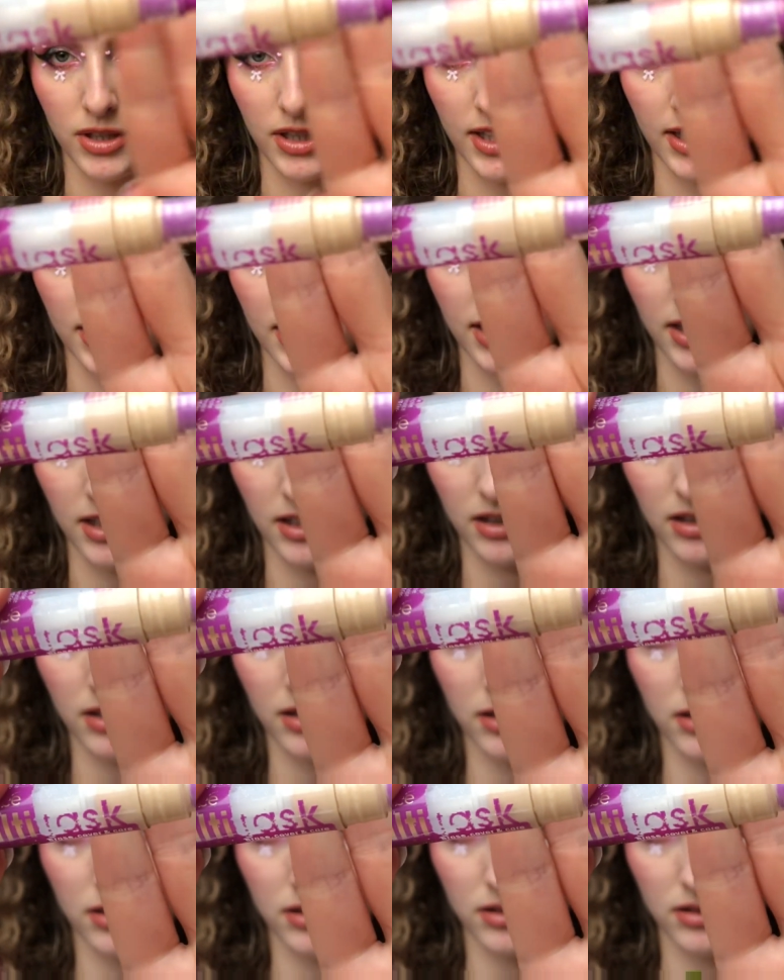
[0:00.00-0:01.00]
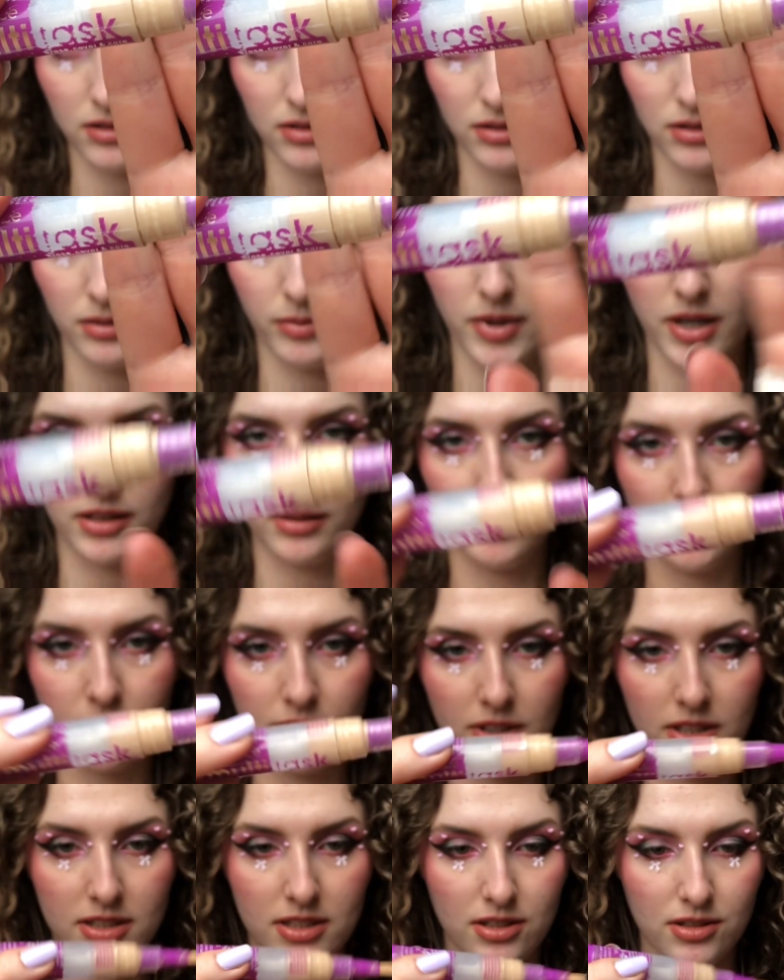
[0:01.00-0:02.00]
getting to the bottom of
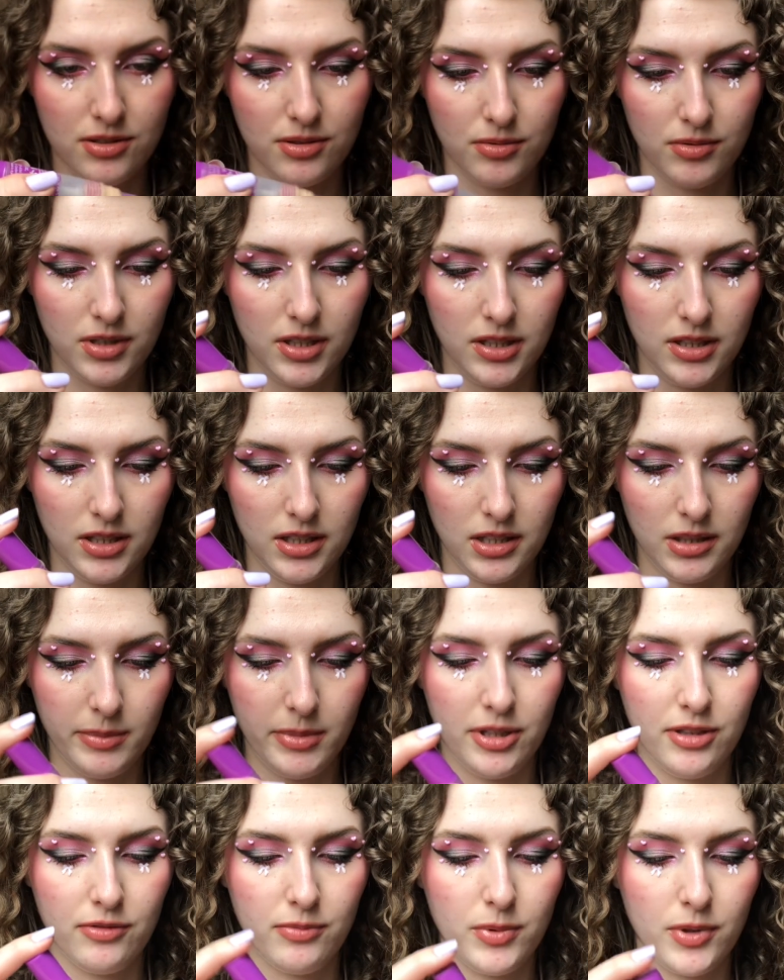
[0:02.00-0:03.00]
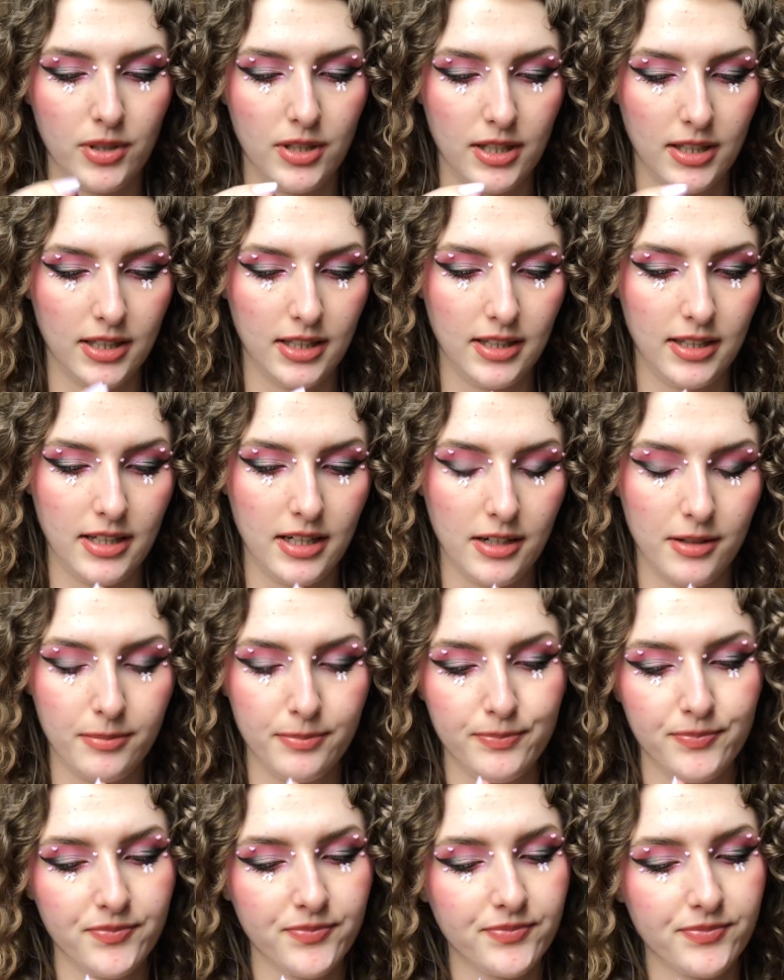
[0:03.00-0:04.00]
this. There's only a little bit of product in there,
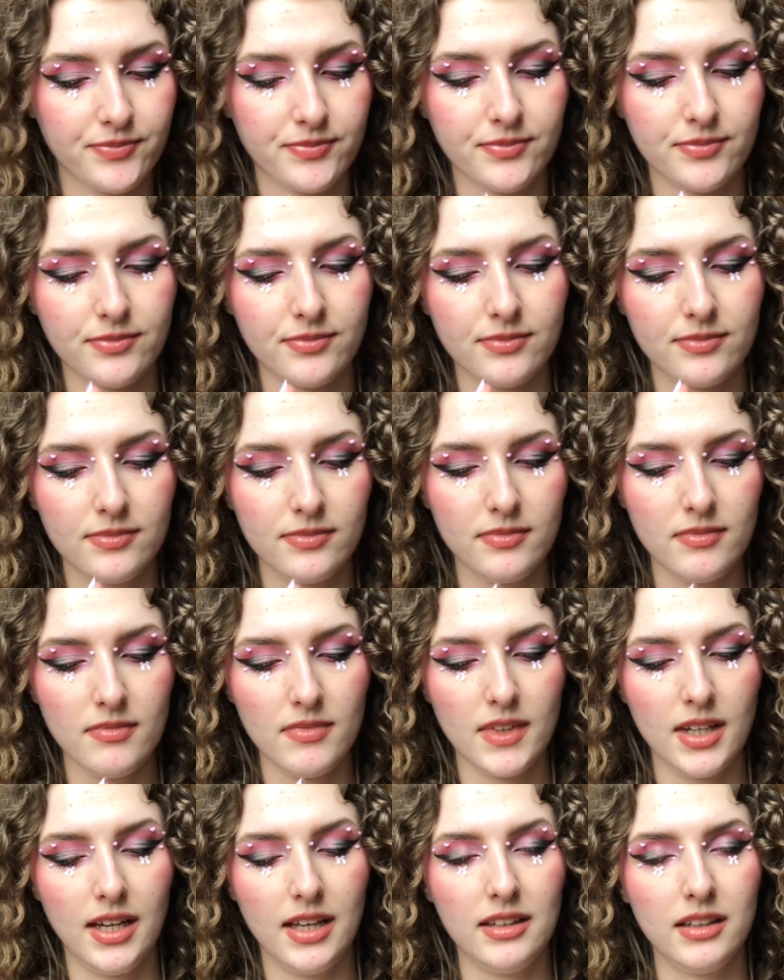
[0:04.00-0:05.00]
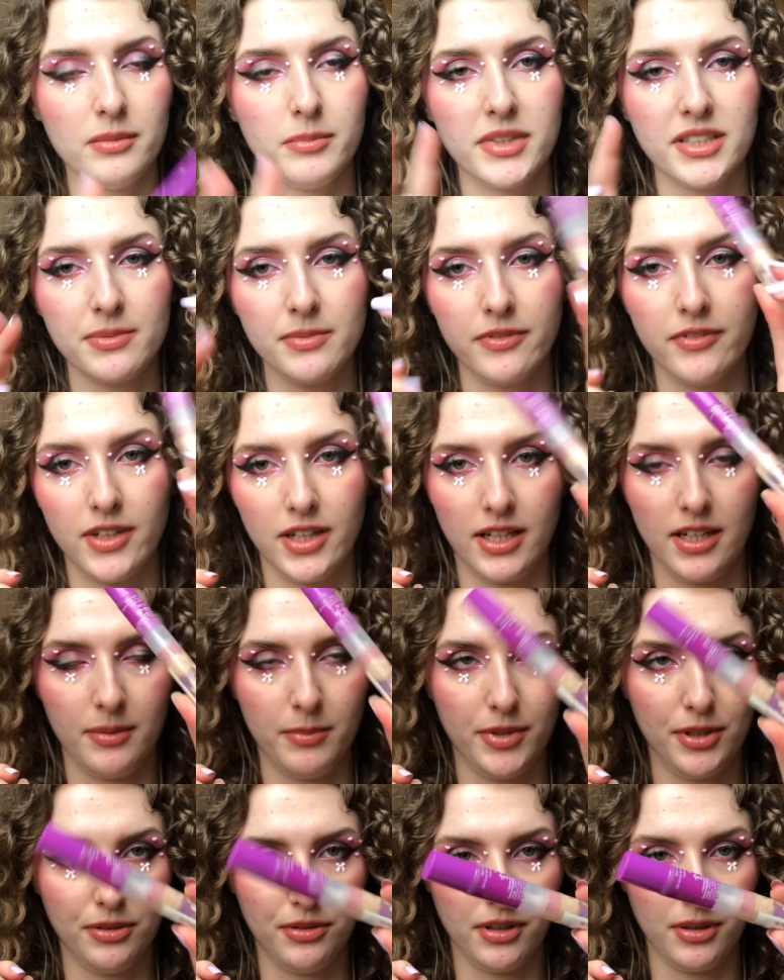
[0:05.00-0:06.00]
and it makes me very
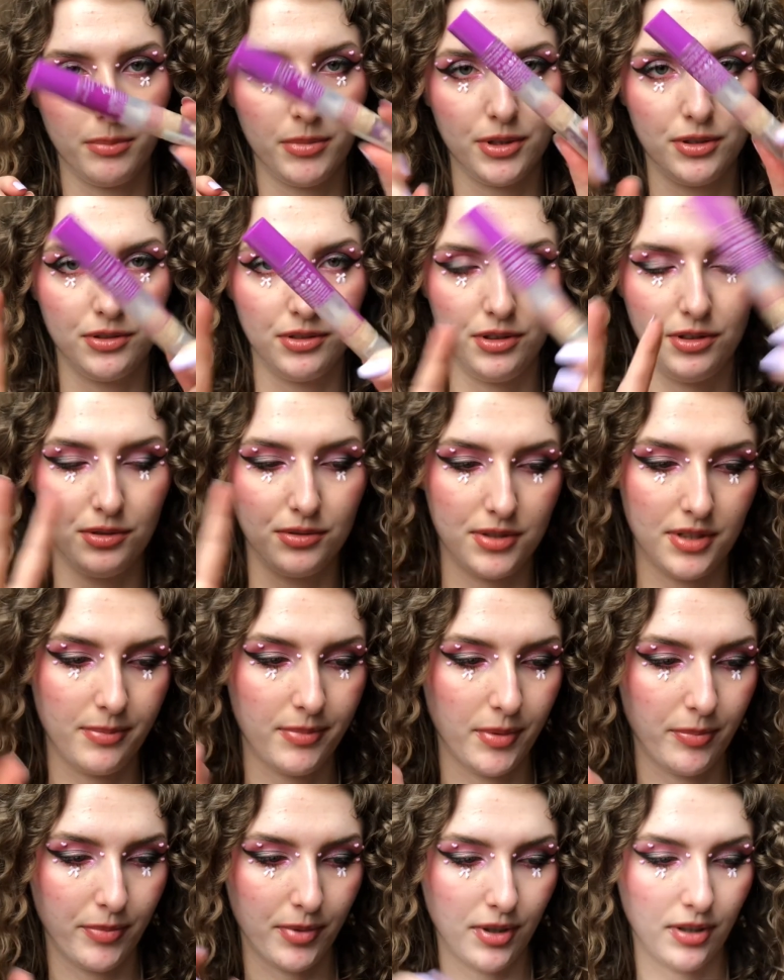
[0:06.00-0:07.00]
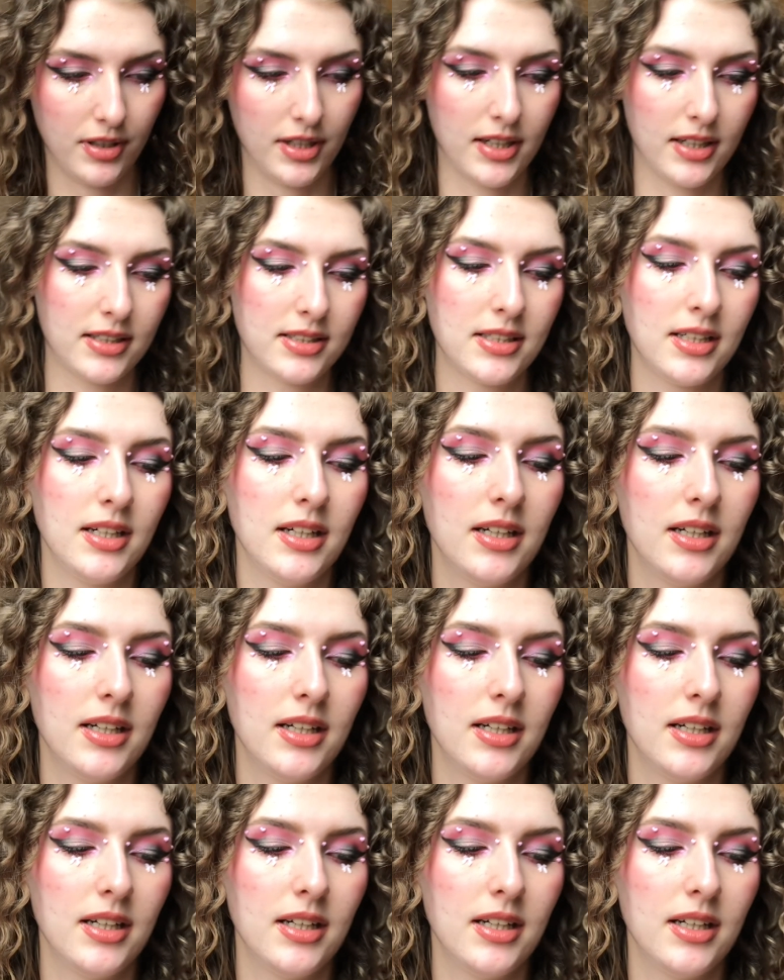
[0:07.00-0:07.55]
happy to be able to use up a product.